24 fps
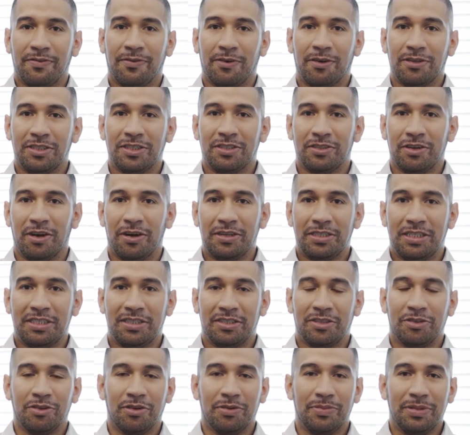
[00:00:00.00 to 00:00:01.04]
first starts,
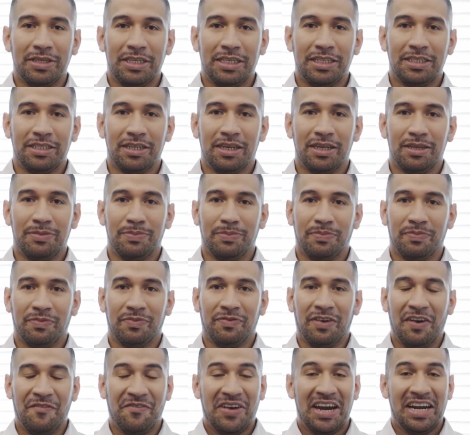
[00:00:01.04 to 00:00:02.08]
it's normally done
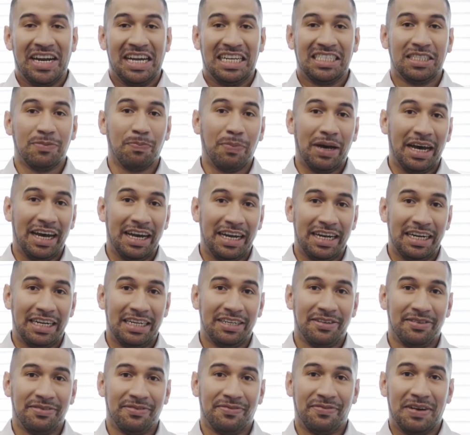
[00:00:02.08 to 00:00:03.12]
financed
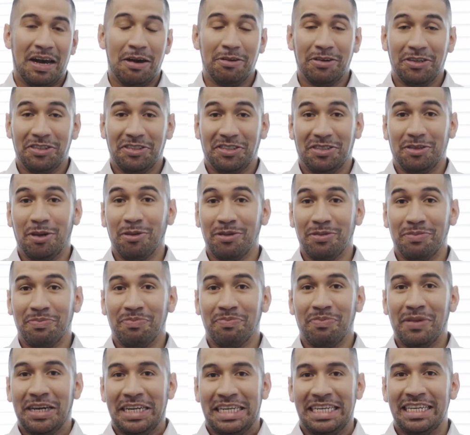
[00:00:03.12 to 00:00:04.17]
by founders' own
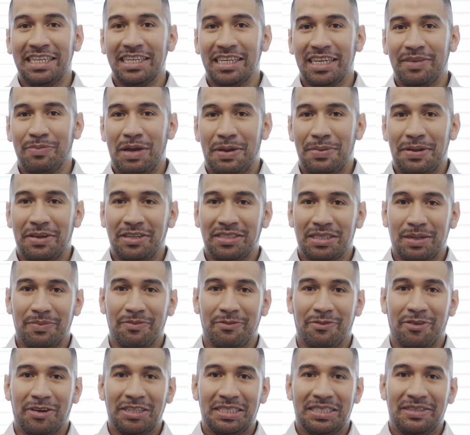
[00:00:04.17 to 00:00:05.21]
money, maybe some
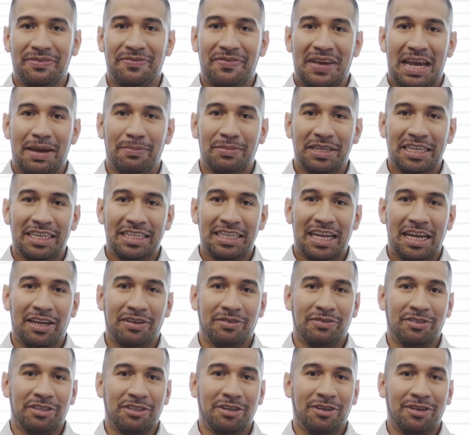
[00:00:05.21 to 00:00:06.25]
friends and family. And
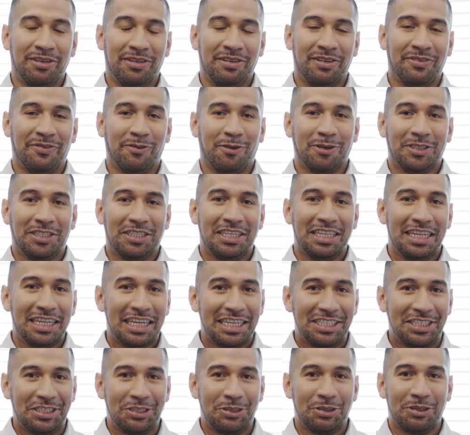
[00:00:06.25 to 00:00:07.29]
that, unfortunately,
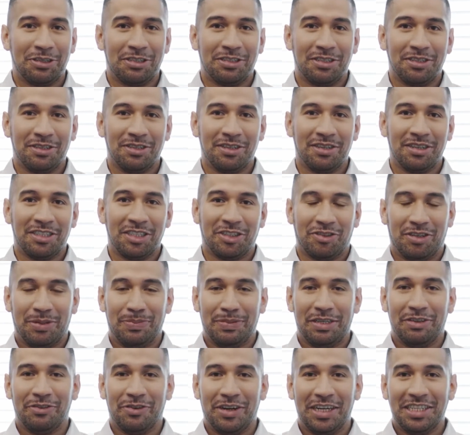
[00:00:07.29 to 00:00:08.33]
unless you're
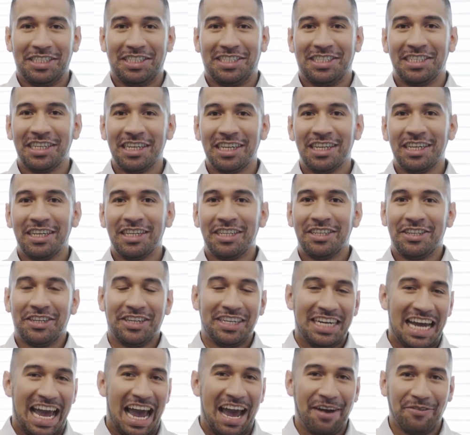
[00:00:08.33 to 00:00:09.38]
extremely rich, you're
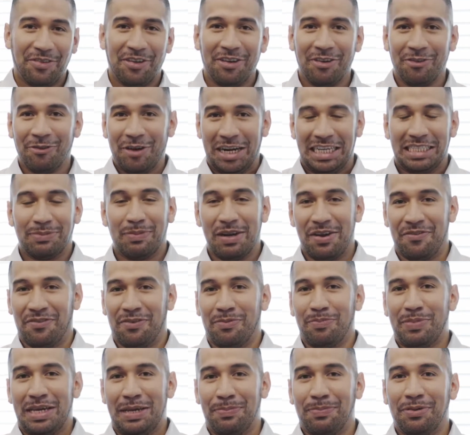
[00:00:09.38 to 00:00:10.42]
going to have to raise money
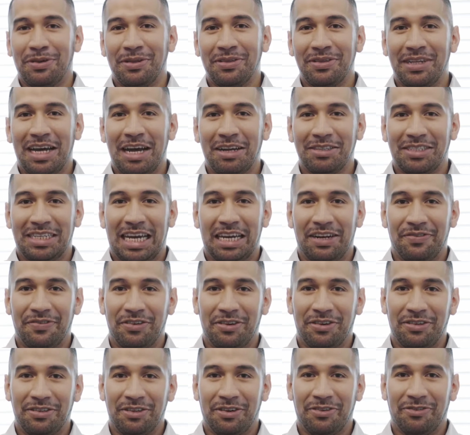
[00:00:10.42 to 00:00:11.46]
from people outside of
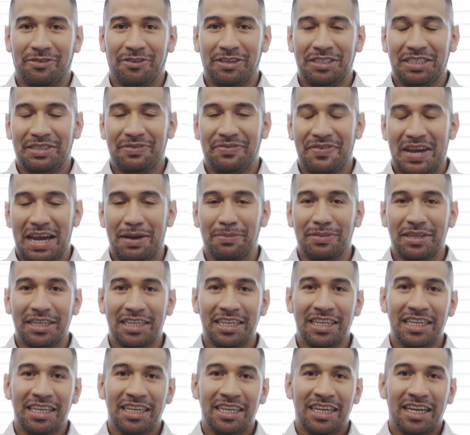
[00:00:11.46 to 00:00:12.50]
your friends and family.
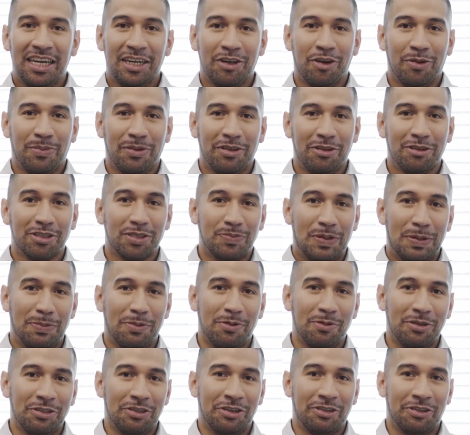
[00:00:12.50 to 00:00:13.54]
And normally those
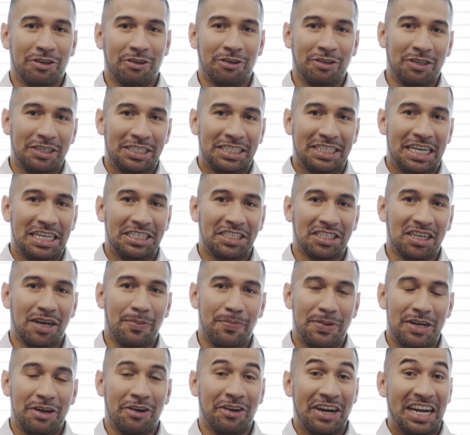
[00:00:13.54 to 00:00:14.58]
people, when you're an early stage
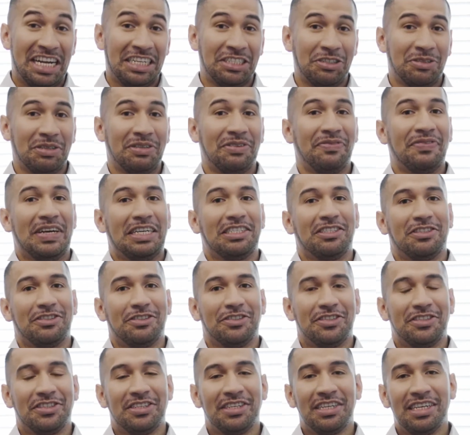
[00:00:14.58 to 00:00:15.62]
company, are angel
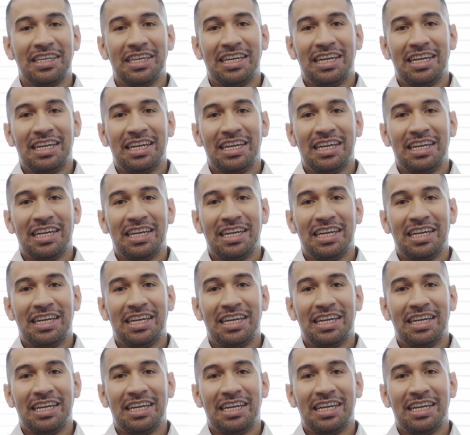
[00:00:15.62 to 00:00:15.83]
investors.